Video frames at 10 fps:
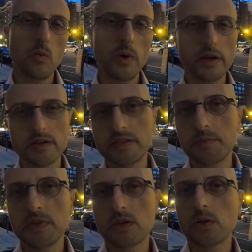what are
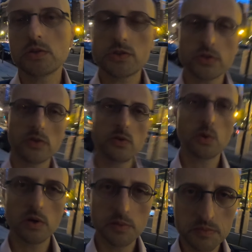some of the cultural
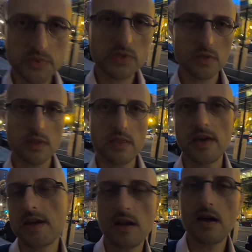norms
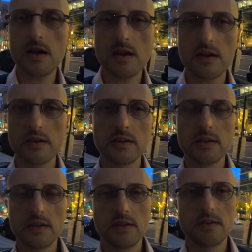that are
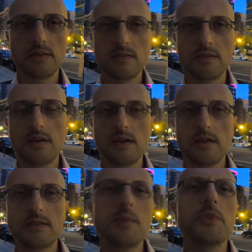
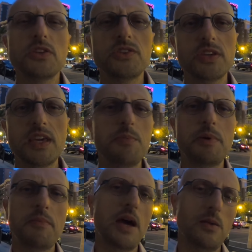something you should keep
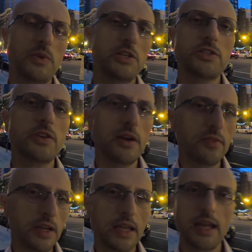in mind when you're
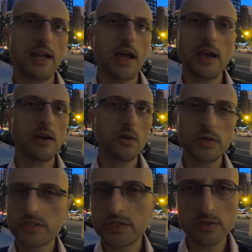traveling. And I
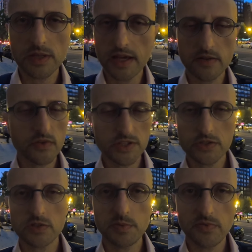always do a lot of
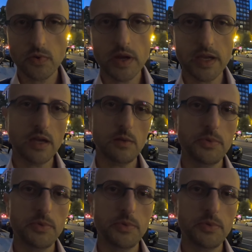research before I go